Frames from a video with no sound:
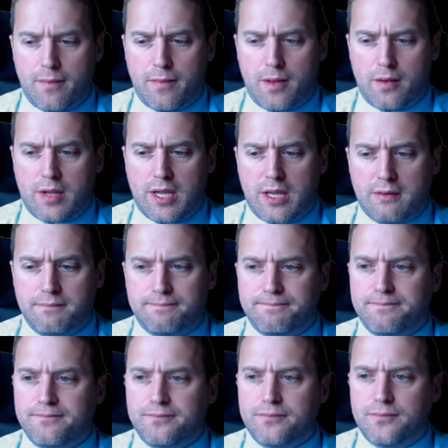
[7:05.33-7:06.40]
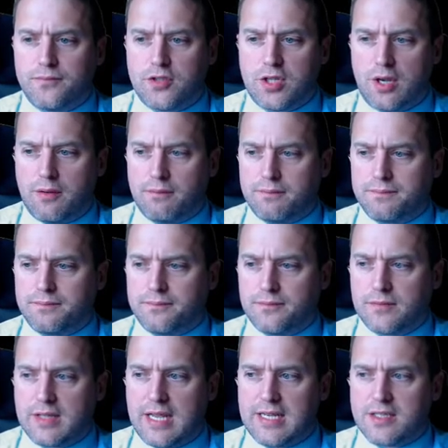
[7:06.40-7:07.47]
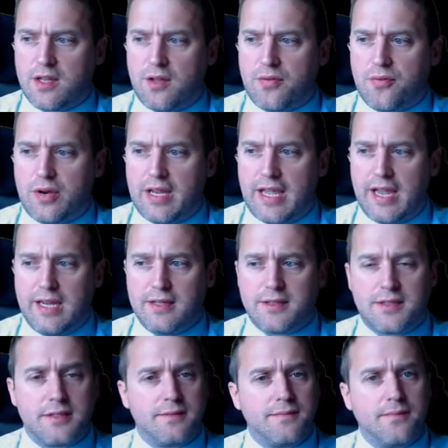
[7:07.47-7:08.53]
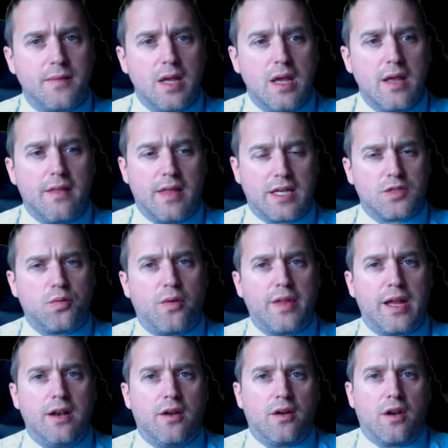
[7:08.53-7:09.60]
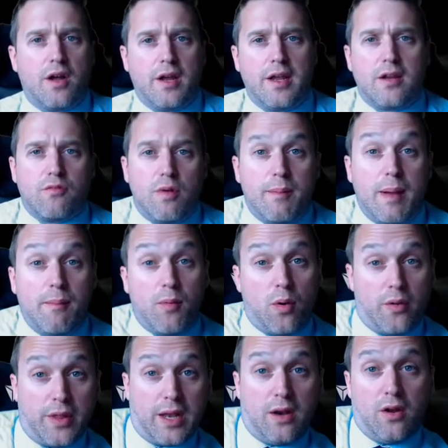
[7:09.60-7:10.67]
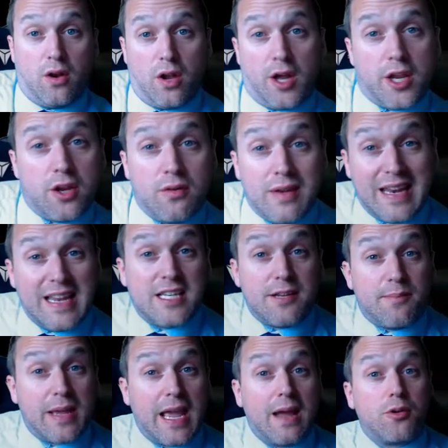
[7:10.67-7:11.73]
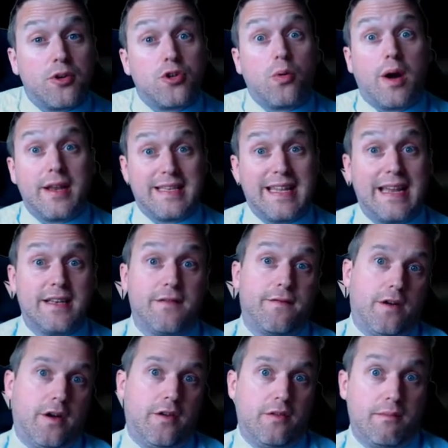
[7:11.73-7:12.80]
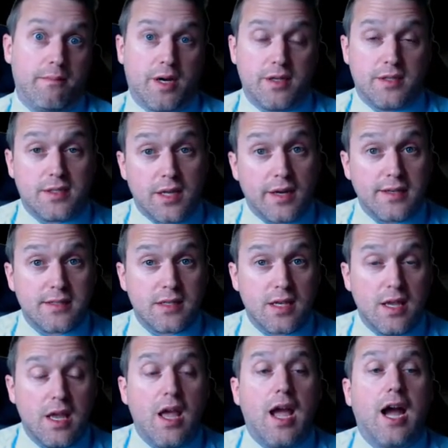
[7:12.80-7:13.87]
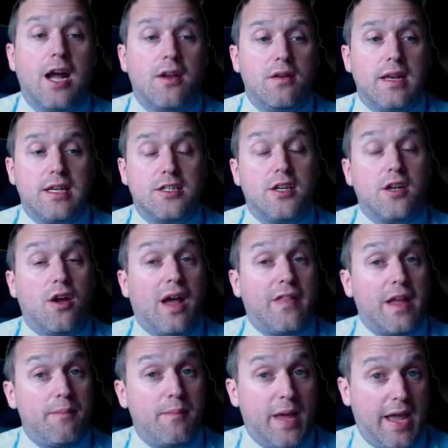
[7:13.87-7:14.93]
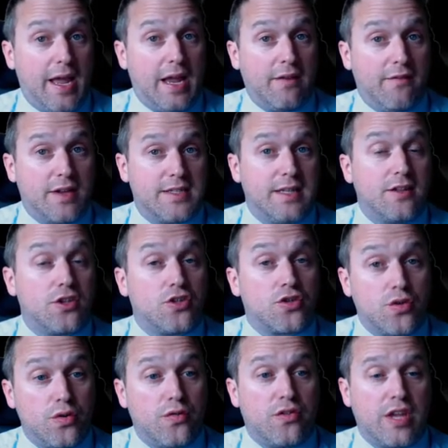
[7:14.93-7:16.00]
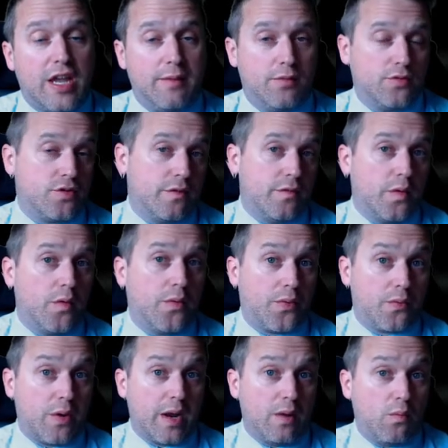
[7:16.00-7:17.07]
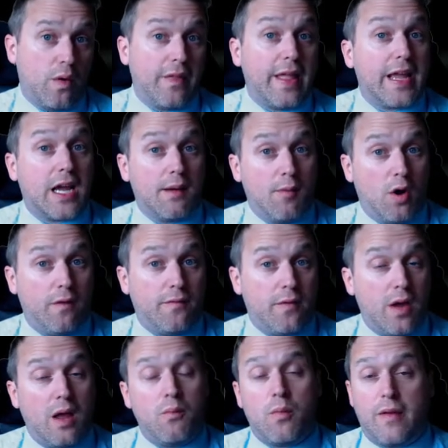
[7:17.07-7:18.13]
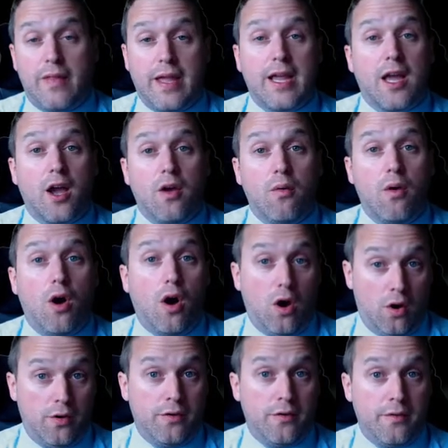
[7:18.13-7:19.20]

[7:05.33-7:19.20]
Okay, so there's our three gates. That's what they look like. Remember what they look like. You need to be able to identify them by sight and you need to know how they behave, as in the truth tables of all three, when they come off and when they go on.